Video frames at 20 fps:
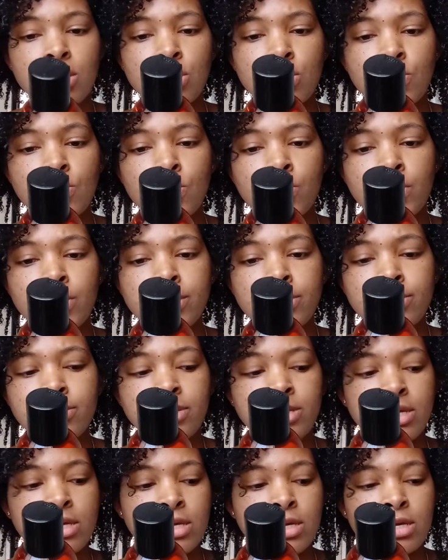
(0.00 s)
on
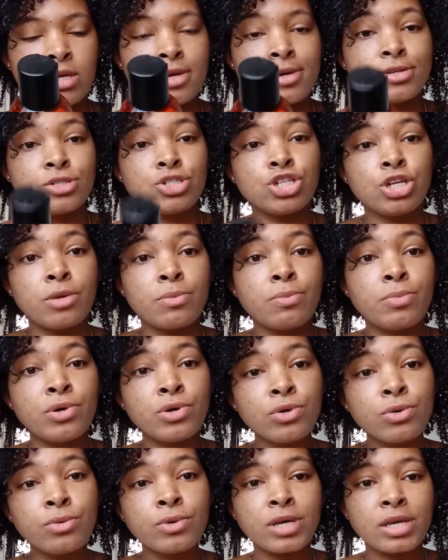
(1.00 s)
the
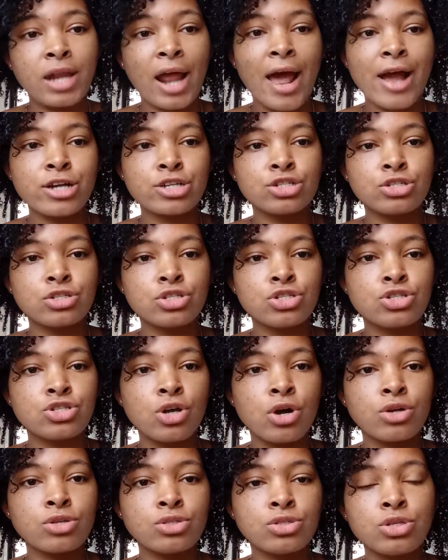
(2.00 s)
shampoo, it actually
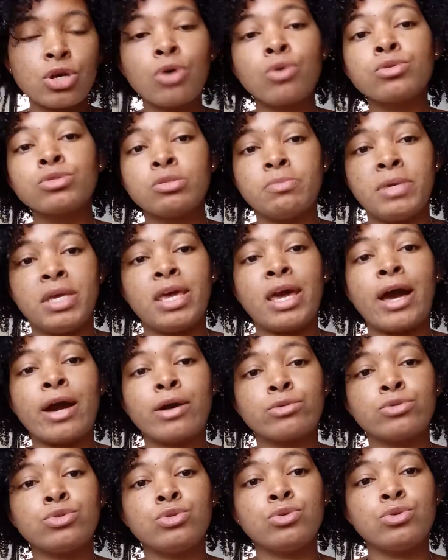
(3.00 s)
told me how
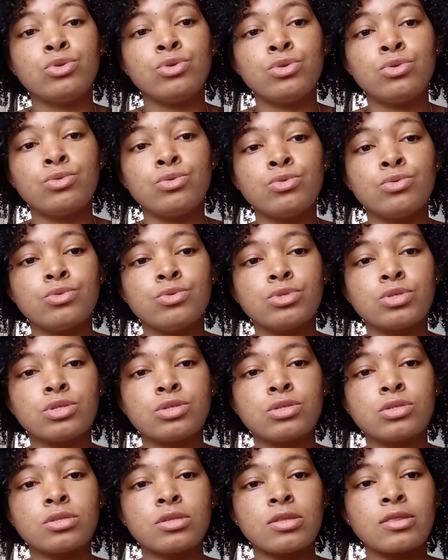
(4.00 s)
to
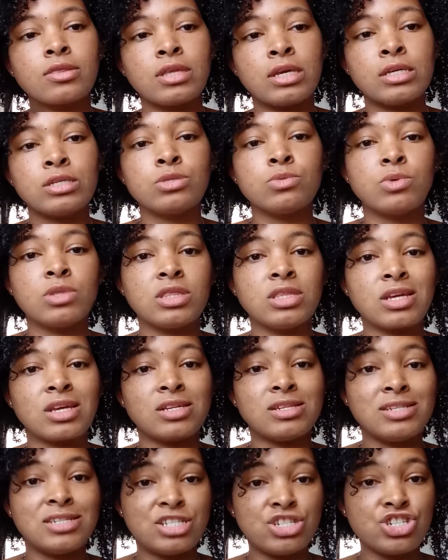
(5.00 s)
use things with the
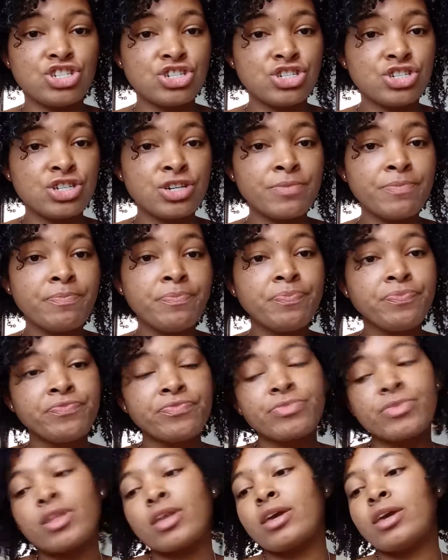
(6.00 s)
conditioner.
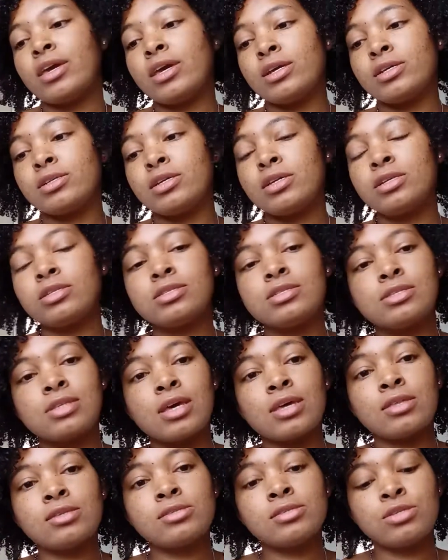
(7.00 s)
and it
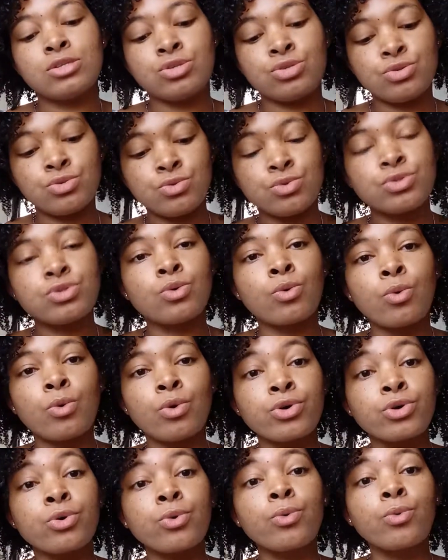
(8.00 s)
said to use the
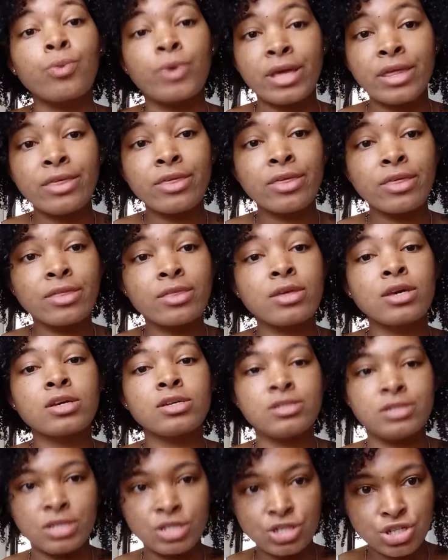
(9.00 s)
oil with the
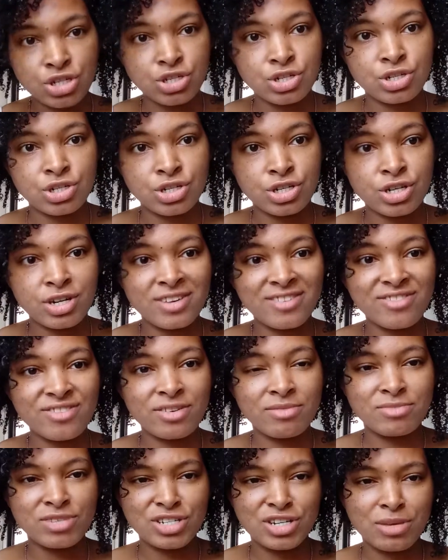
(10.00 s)
conditioner
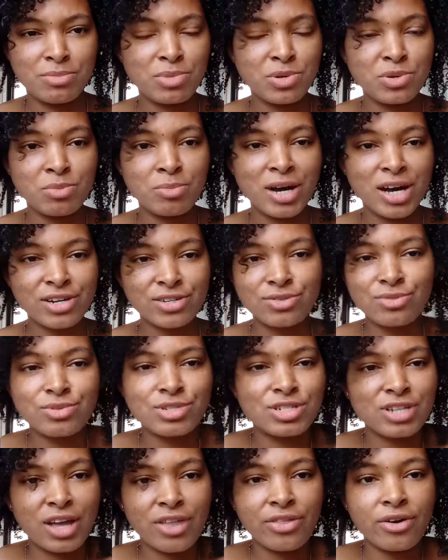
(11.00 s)
from the shampoo bottle,
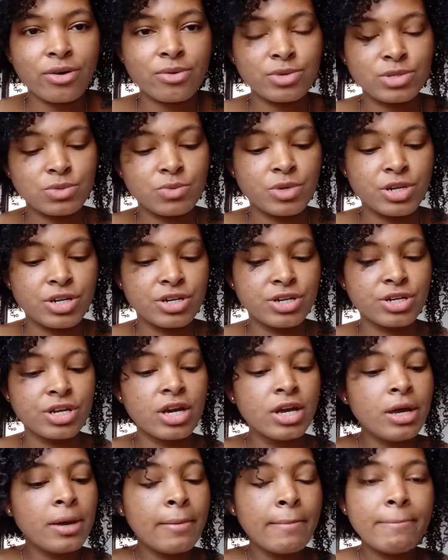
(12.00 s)
which I thought was weird,
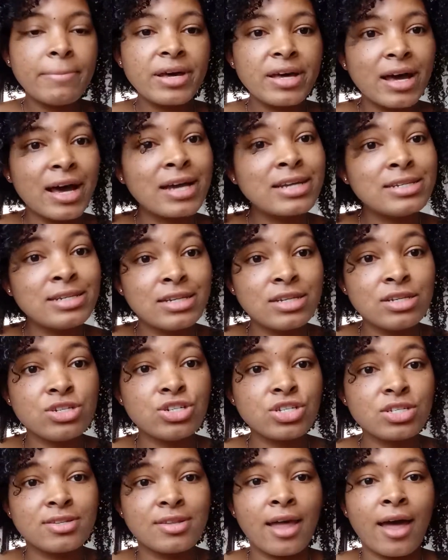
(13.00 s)
but I did
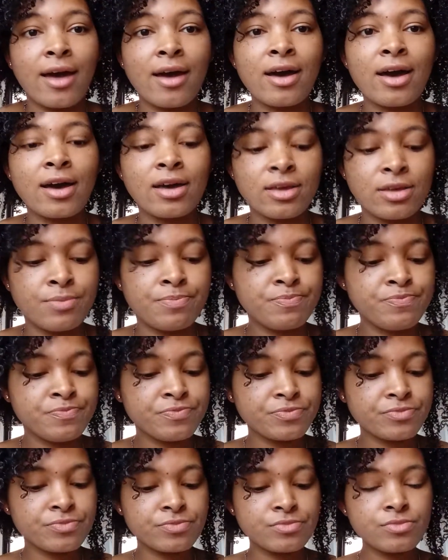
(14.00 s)
just that. I
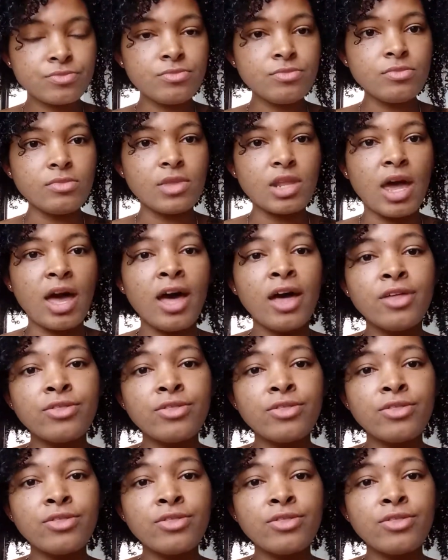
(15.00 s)
had